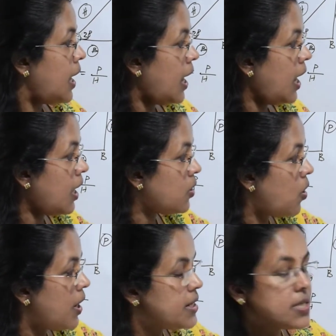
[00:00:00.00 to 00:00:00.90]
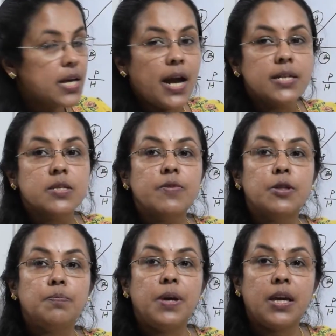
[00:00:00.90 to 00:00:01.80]
A coincides with
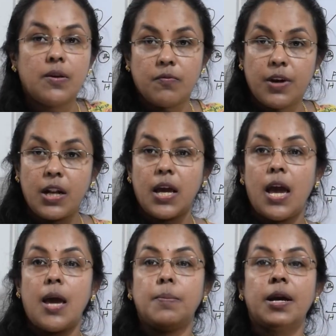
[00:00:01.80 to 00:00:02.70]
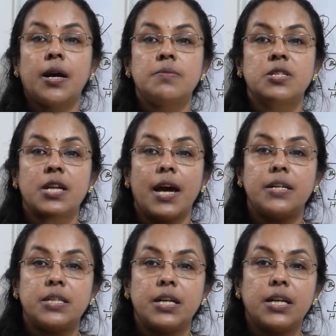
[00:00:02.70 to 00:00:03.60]
B. When A becomes
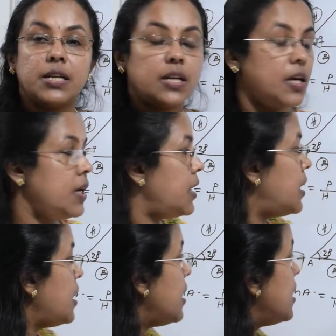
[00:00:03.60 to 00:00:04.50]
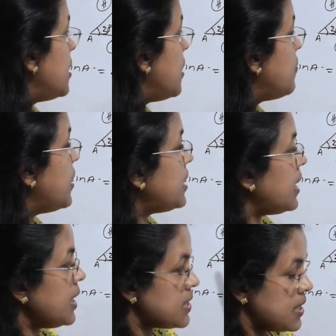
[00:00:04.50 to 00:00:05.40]
90 degree, the
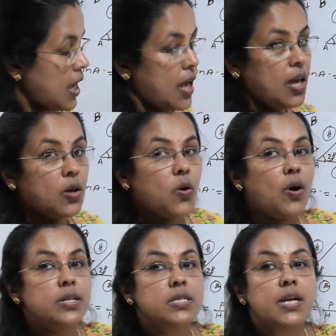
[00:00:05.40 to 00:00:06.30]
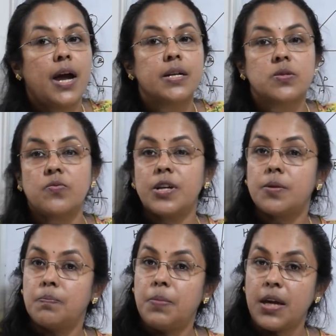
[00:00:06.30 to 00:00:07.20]
vertex A coincides with
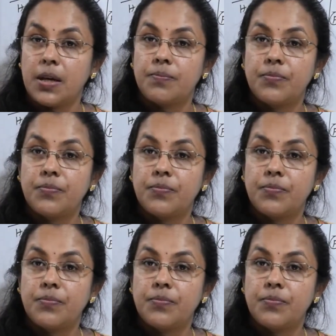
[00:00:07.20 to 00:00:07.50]
B.